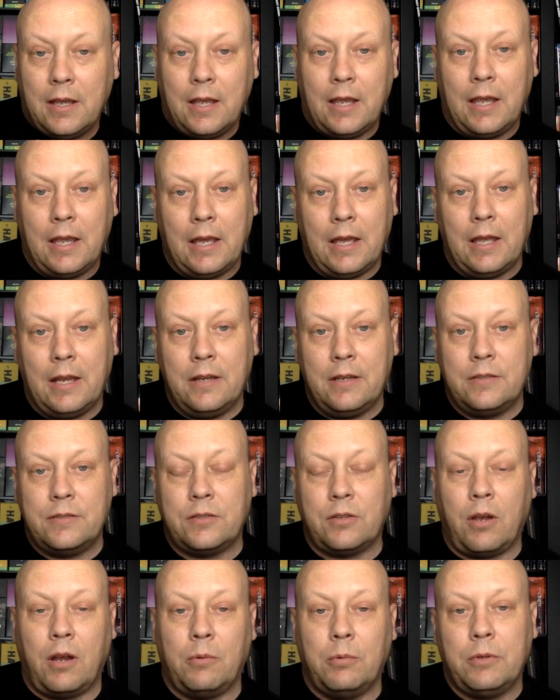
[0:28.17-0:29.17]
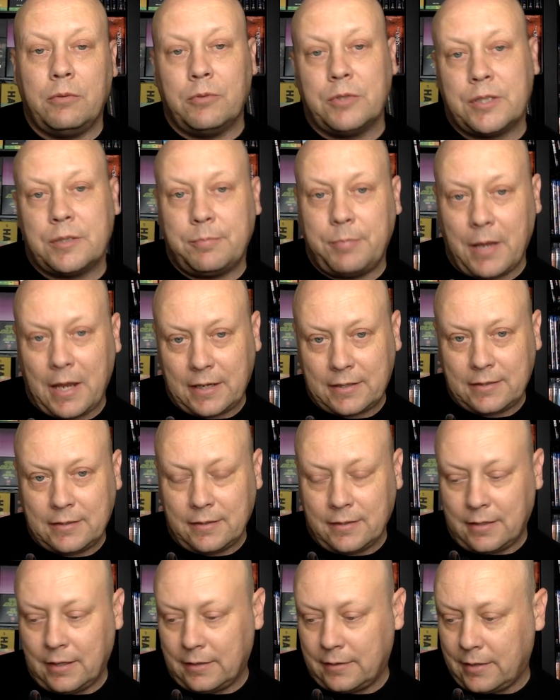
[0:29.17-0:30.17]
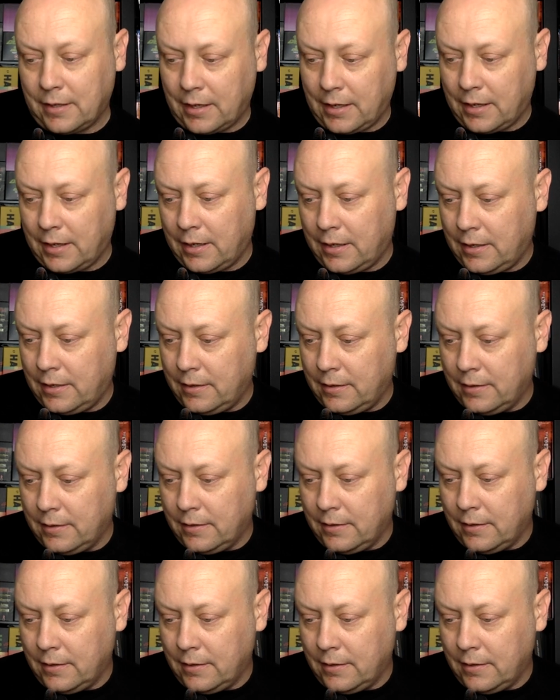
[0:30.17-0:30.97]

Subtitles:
And so I really respect that they,